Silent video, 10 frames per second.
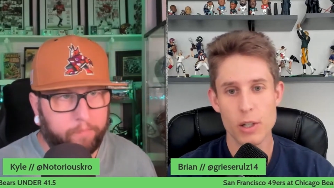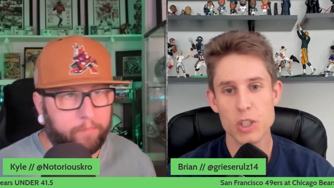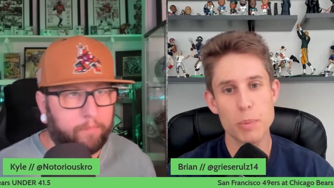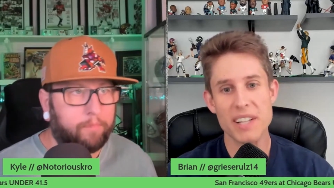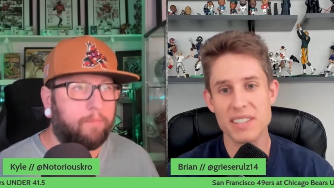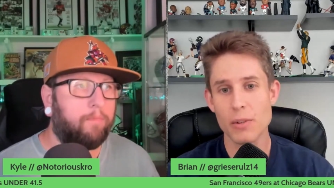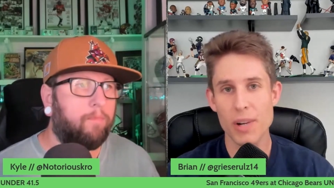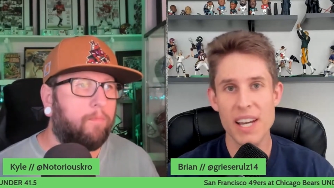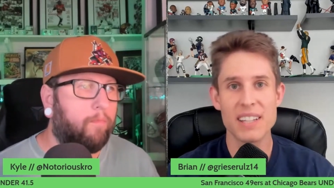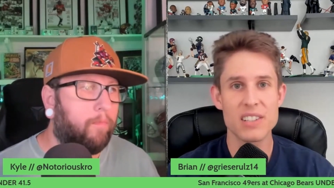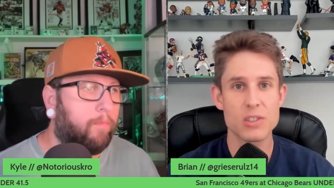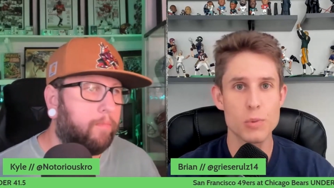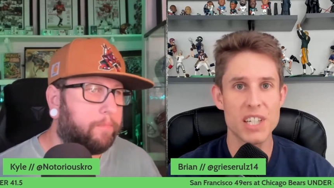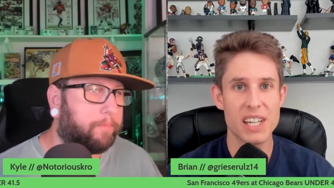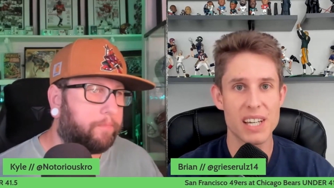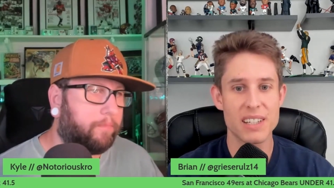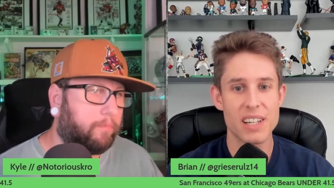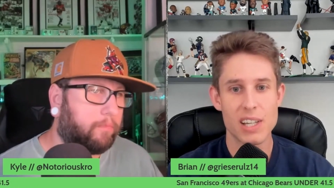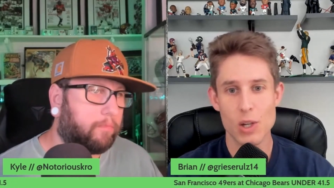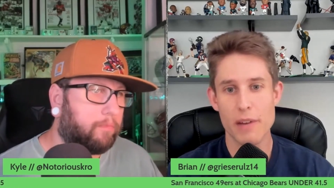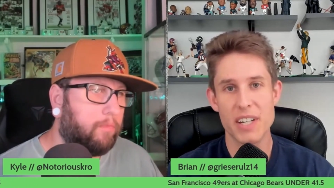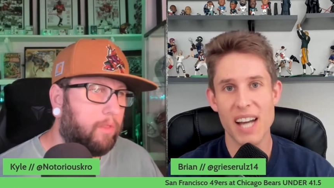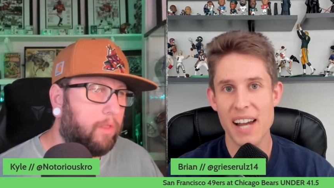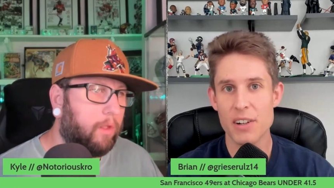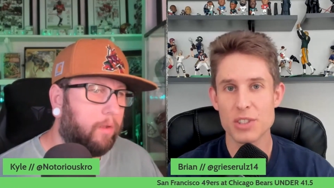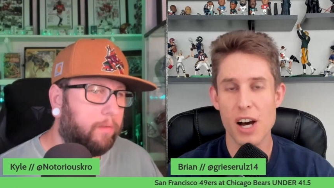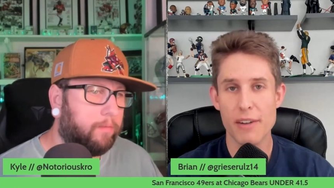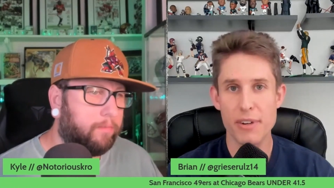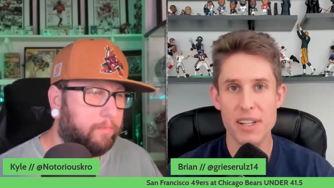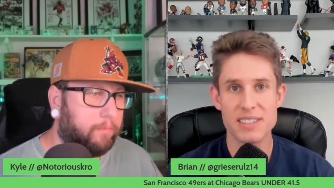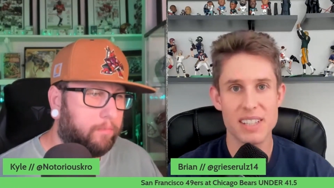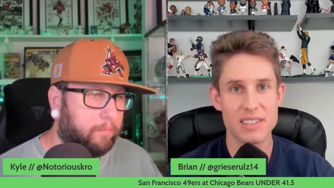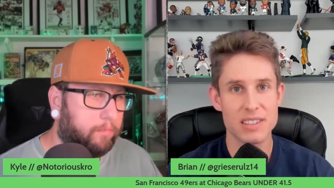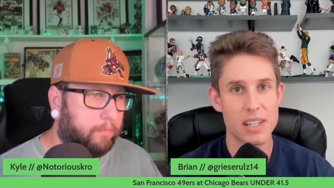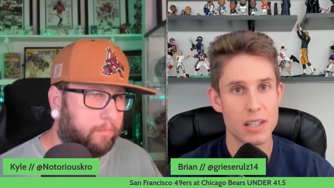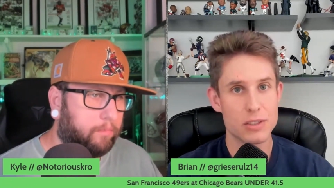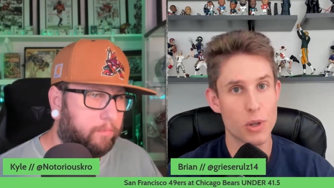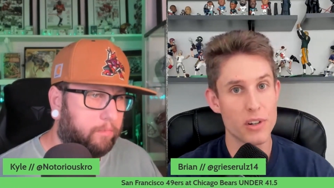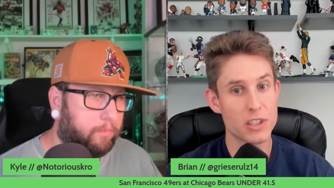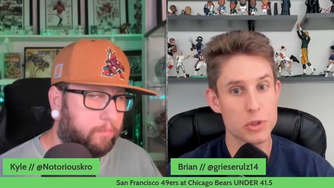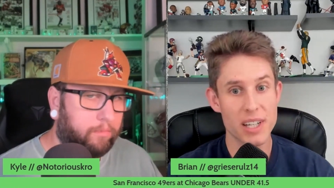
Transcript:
Speaker 1: expecting rain this weekend. You have a Niners offense that's starting Trey